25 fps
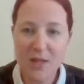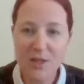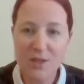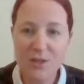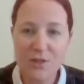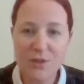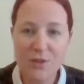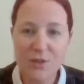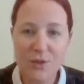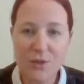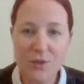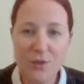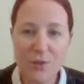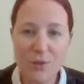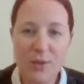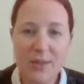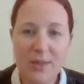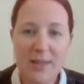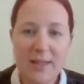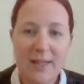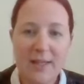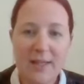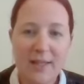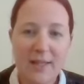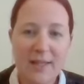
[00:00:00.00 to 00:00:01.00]
So
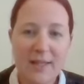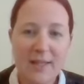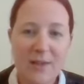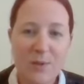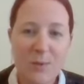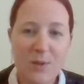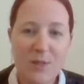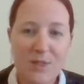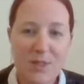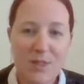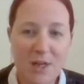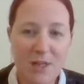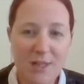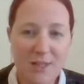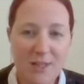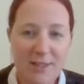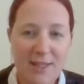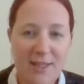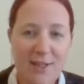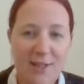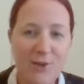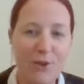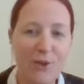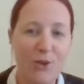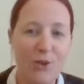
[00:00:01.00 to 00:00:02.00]
we started
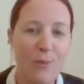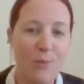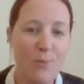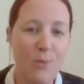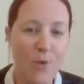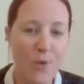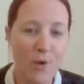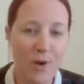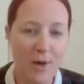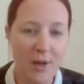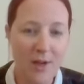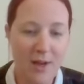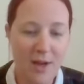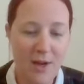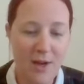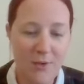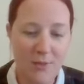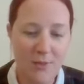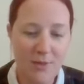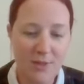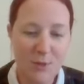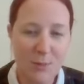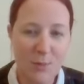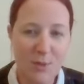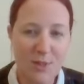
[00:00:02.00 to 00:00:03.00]
taking on more
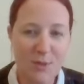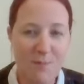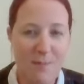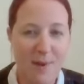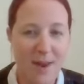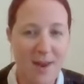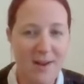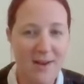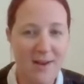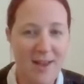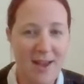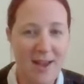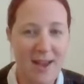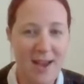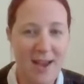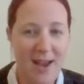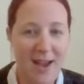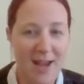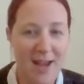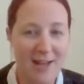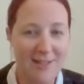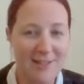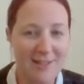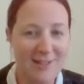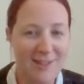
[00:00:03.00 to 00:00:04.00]
accounts, which meant I
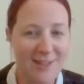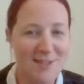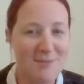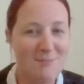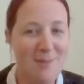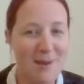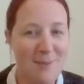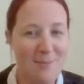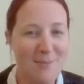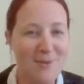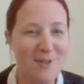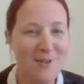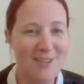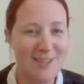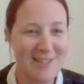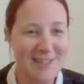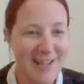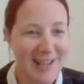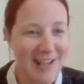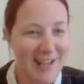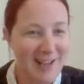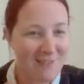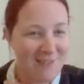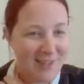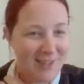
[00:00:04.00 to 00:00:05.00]
had this member of
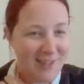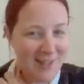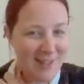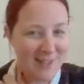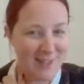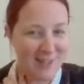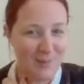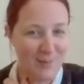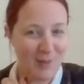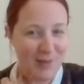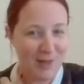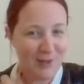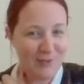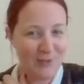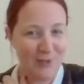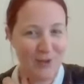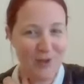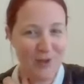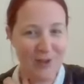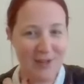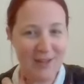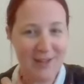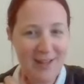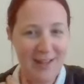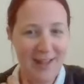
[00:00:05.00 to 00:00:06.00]
staff then to pay
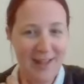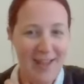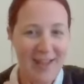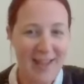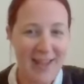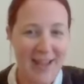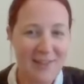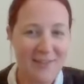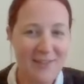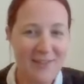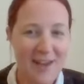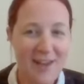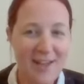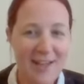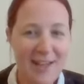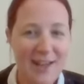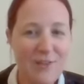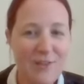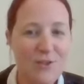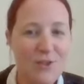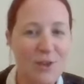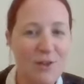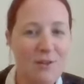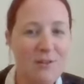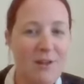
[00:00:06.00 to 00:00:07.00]
for. And that
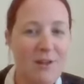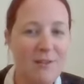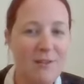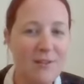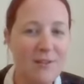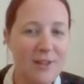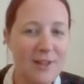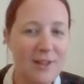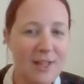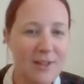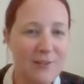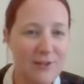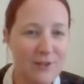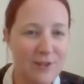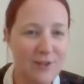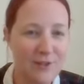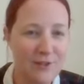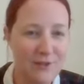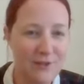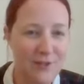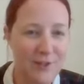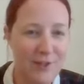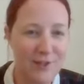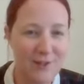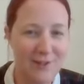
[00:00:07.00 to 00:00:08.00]
gives you another level of
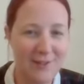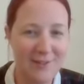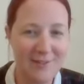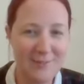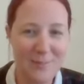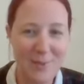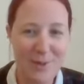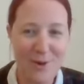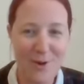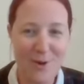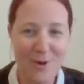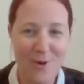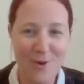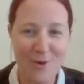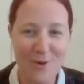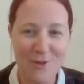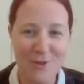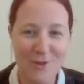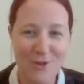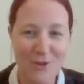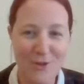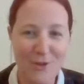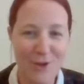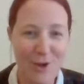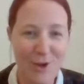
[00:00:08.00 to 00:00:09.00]
fear,
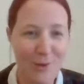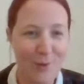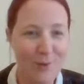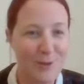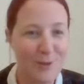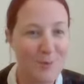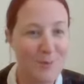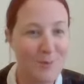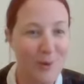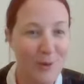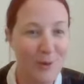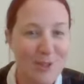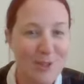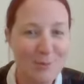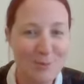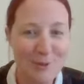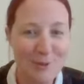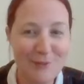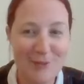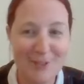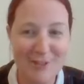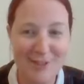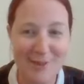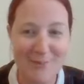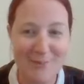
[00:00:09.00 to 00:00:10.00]
because you're now responsible
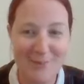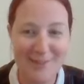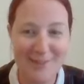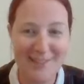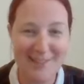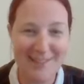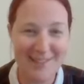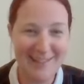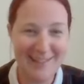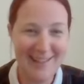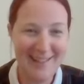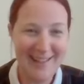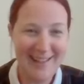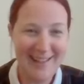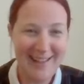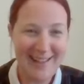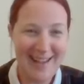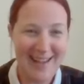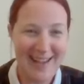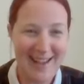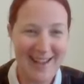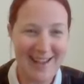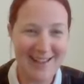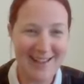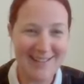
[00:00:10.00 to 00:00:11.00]
for somebody.
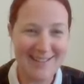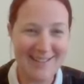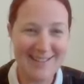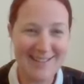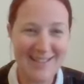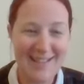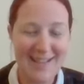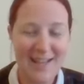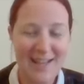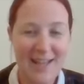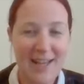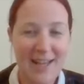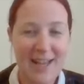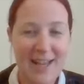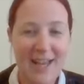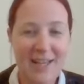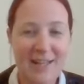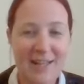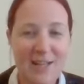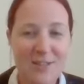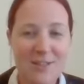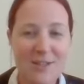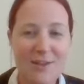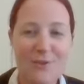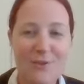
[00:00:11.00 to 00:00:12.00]
And it
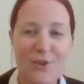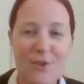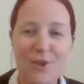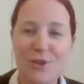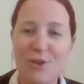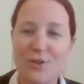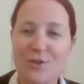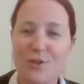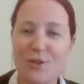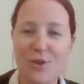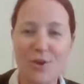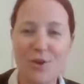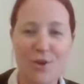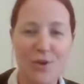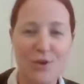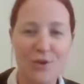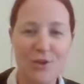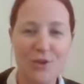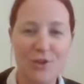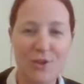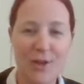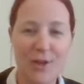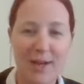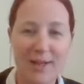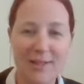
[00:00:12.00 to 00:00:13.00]
does, if you lose a
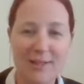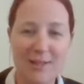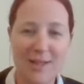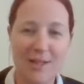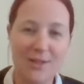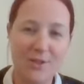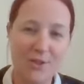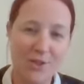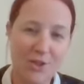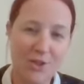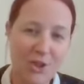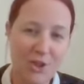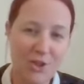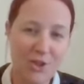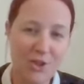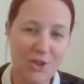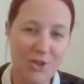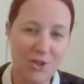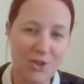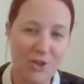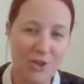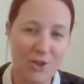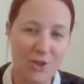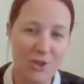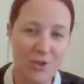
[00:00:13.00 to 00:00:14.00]
contract and it's
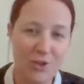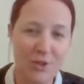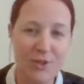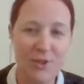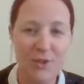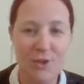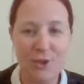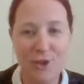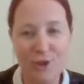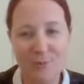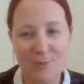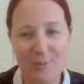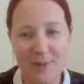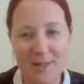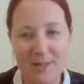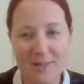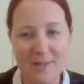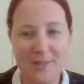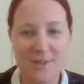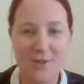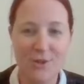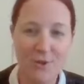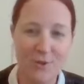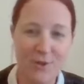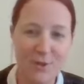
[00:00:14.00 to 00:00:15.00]
just you, it's your
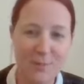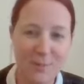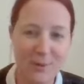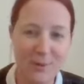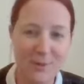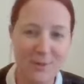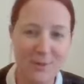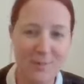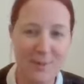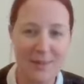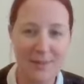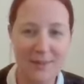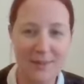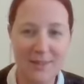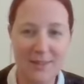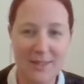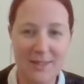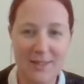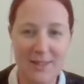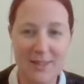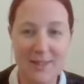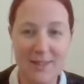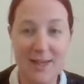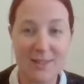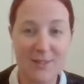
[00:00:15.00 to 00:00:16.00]
business, your responsibility,
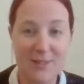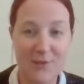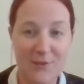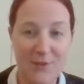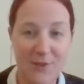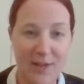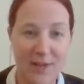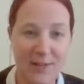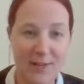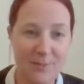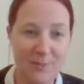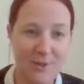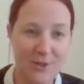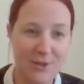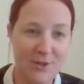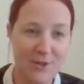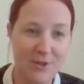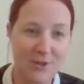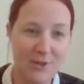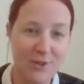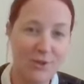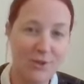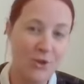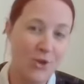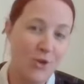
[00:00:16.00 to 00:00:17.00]
then that's fine,
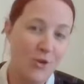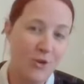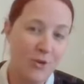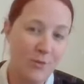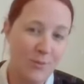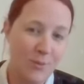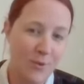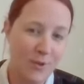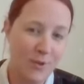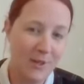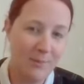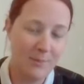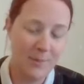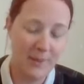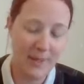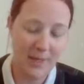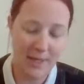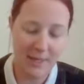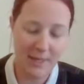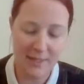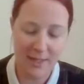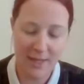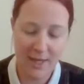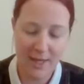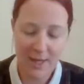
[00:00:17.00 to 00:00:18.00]
because it's you that won't get
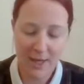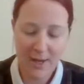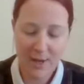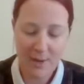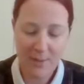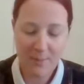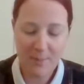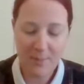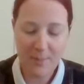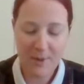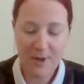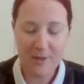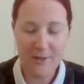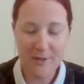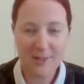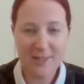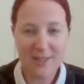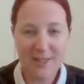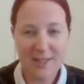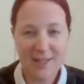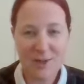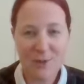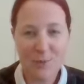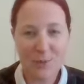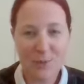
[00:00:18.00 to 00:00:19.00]
paid. But
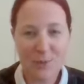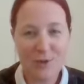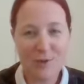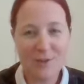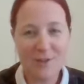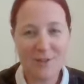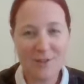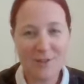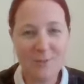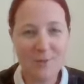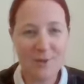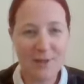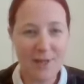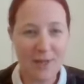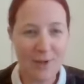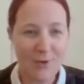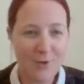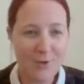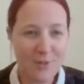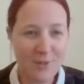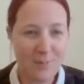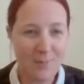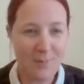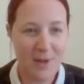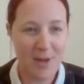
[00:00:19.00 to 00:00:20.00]
when you get someone
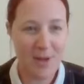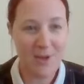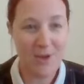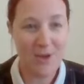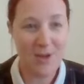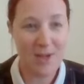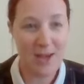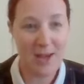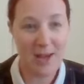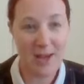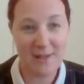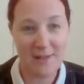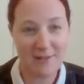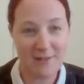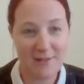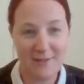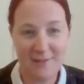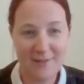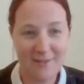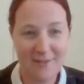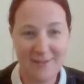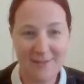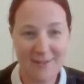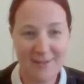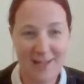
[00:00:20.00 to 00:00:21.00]
else to pay, you can't,
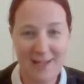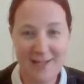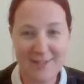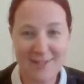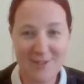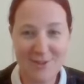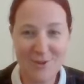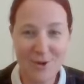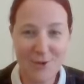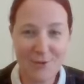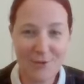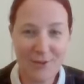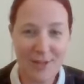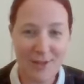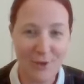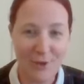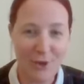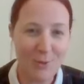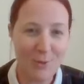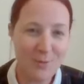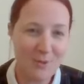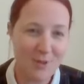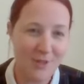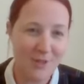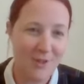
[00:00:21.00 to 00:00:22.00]
that's not really an
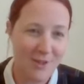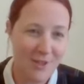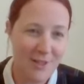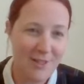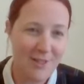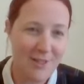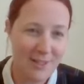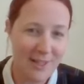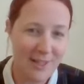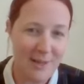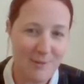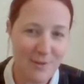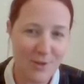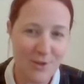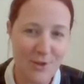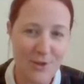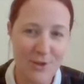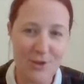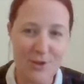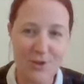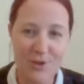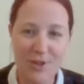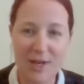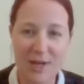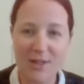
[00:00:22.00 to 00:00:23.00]
option. You need to keep the
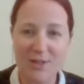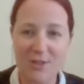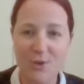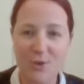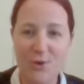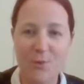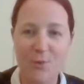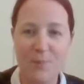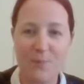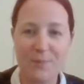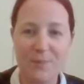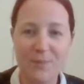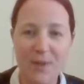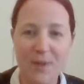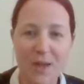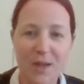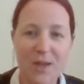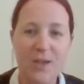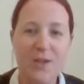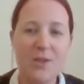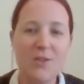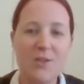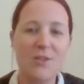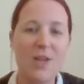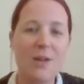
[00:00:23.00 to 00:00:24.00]
contracts going.
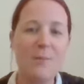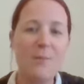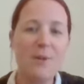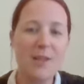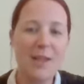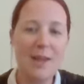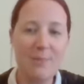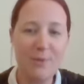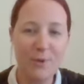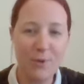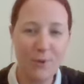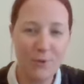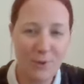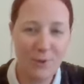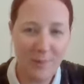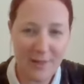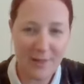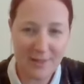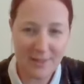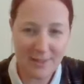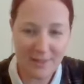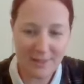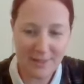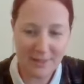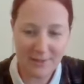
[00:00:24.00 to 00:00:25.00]
So then we kept growing the
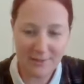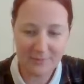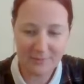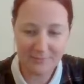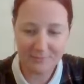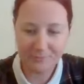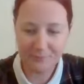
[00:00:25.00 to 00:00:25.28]
business.